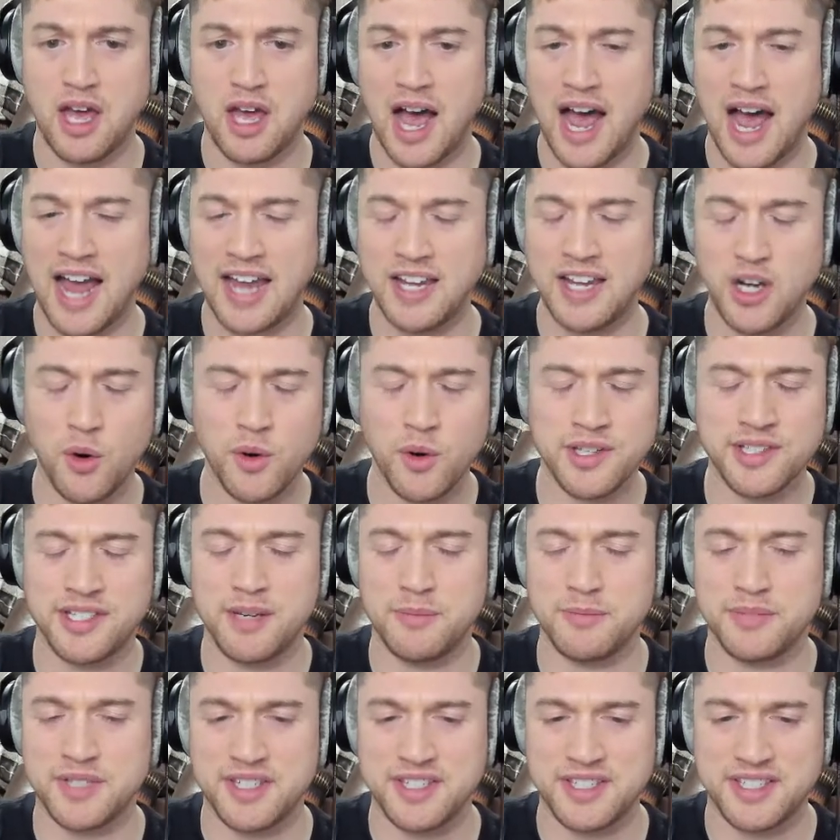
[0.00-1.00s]
I know it
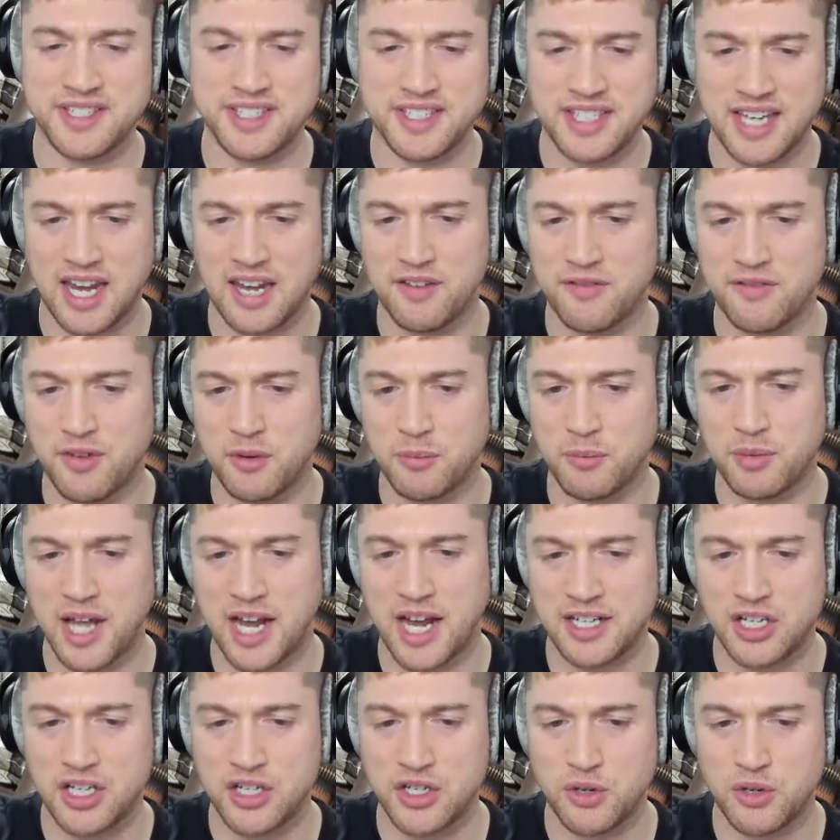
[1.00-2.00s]
seems insane for
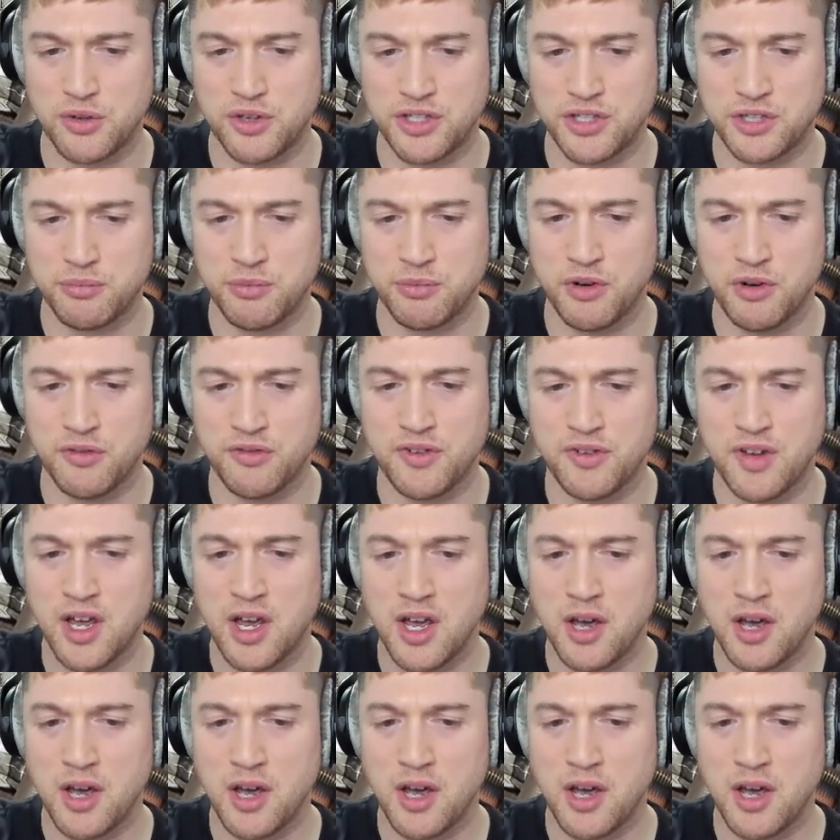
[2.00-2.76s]
black to do this move,